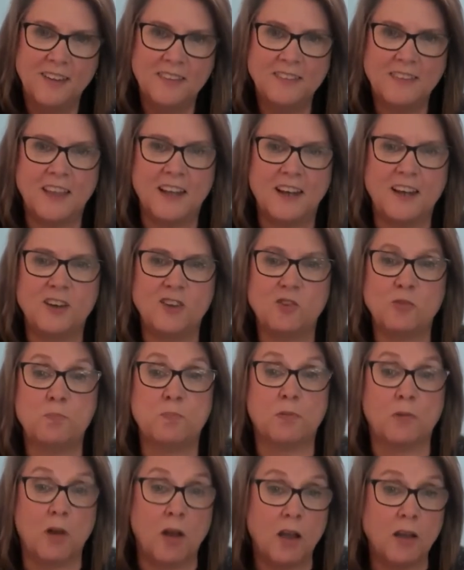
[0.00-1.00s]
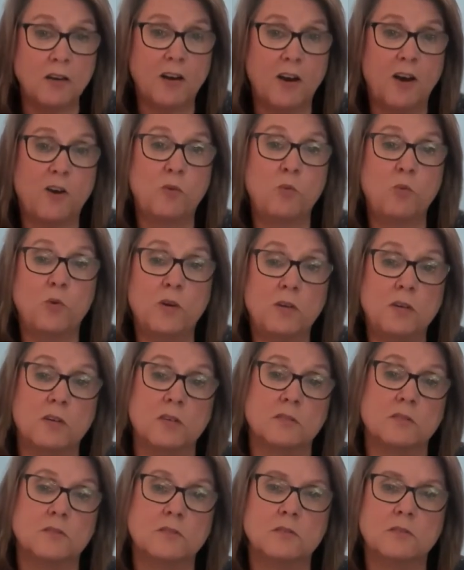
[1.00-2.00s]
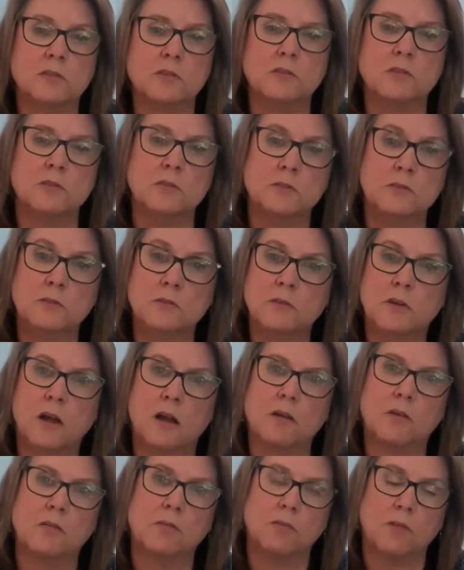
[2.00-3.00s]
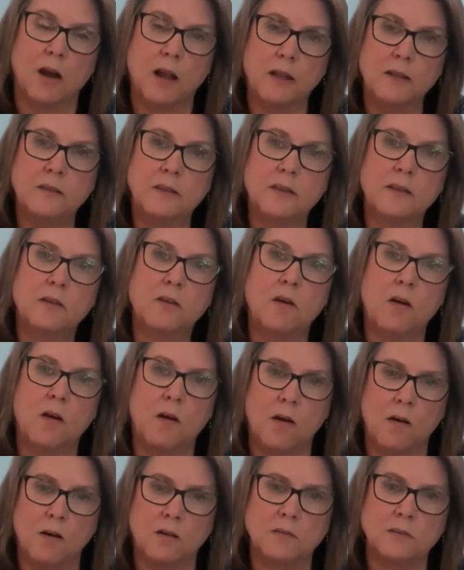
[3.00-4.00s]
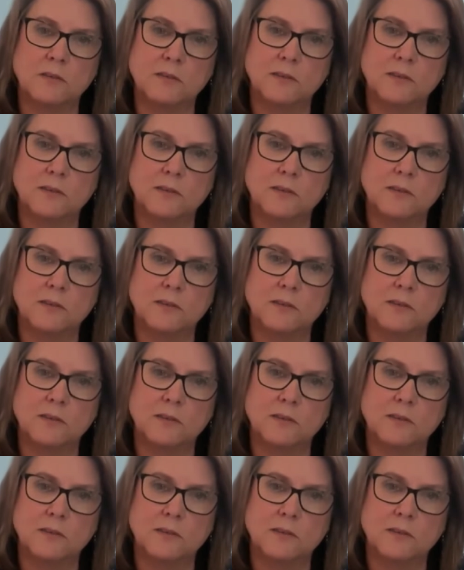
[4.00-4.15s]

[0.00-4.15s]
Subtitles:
that it has brought our world to a grinding halt.